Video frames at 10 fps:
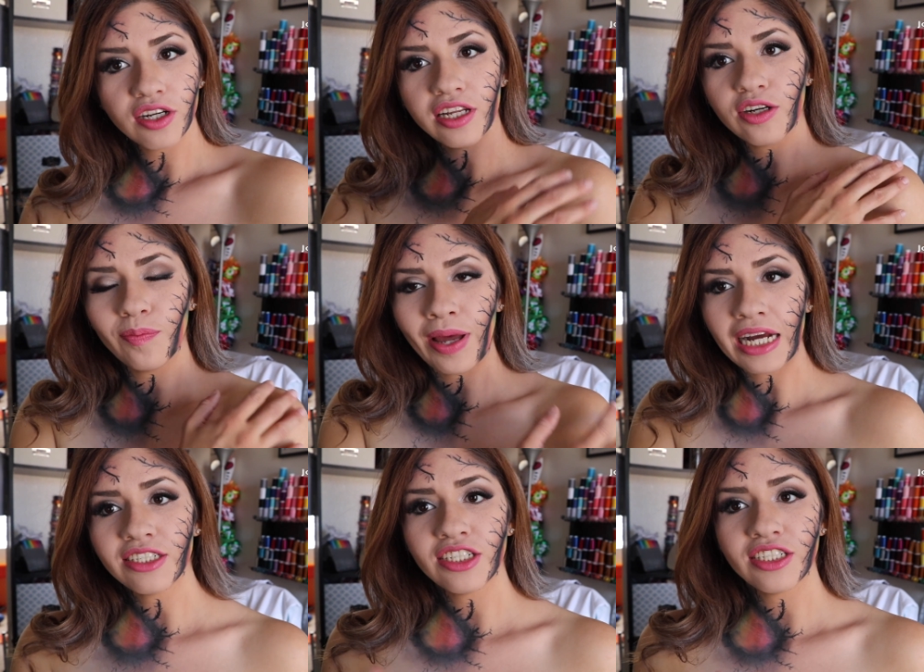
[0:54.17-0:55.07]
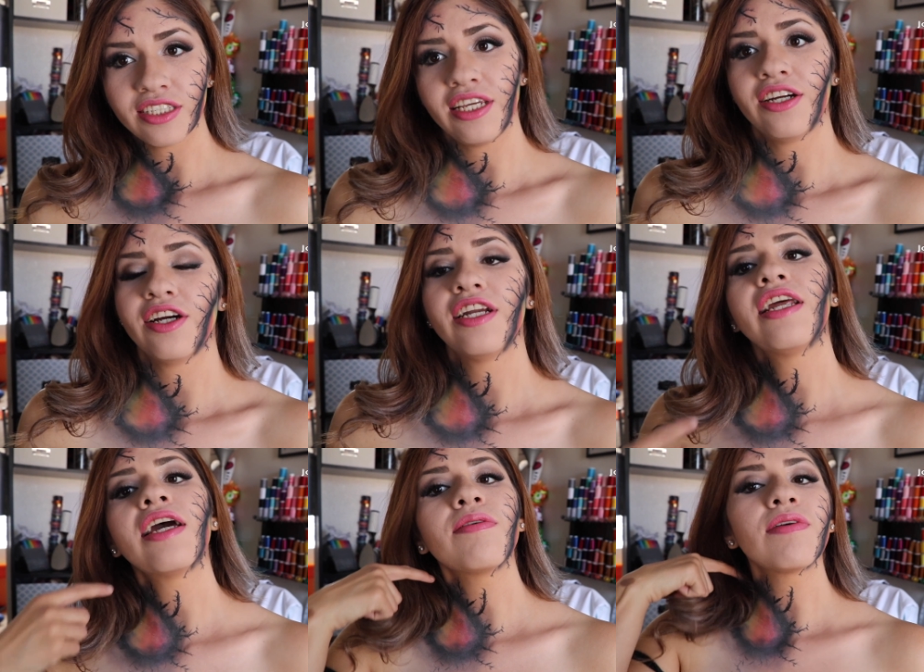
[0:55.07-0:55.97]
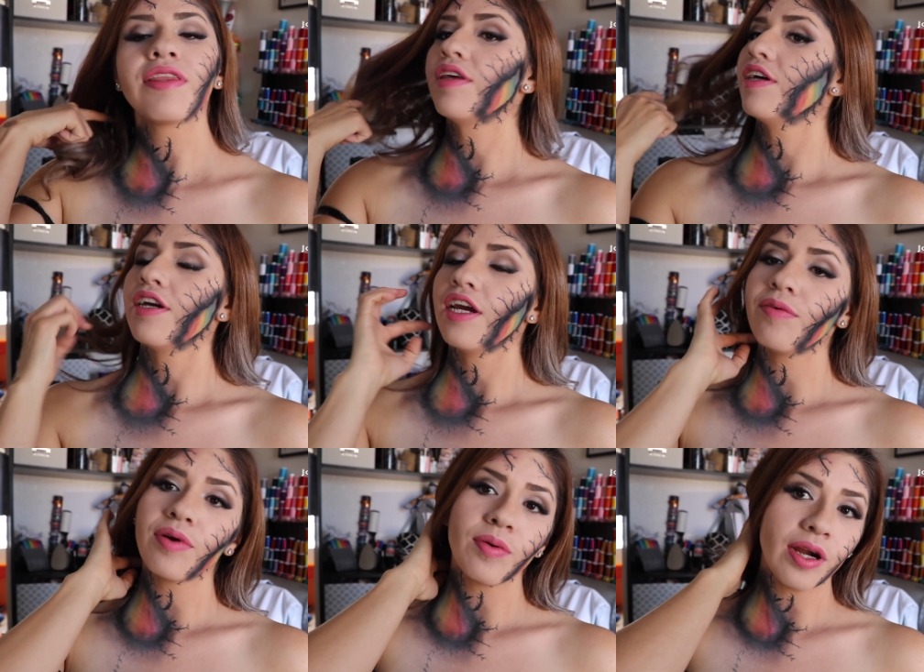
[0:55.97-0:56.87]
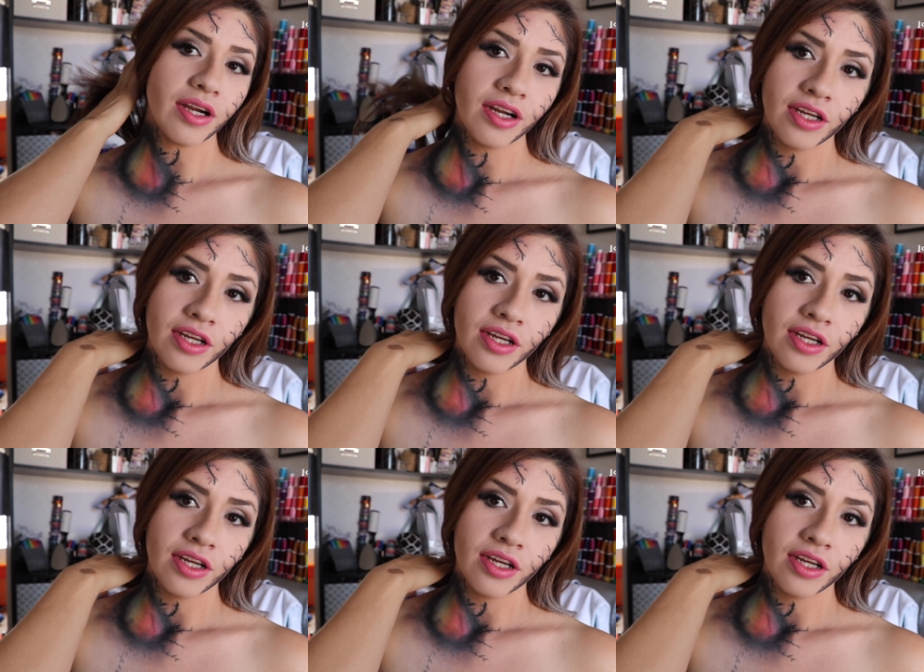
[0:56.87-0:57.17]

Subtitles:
little patches here and everywhere.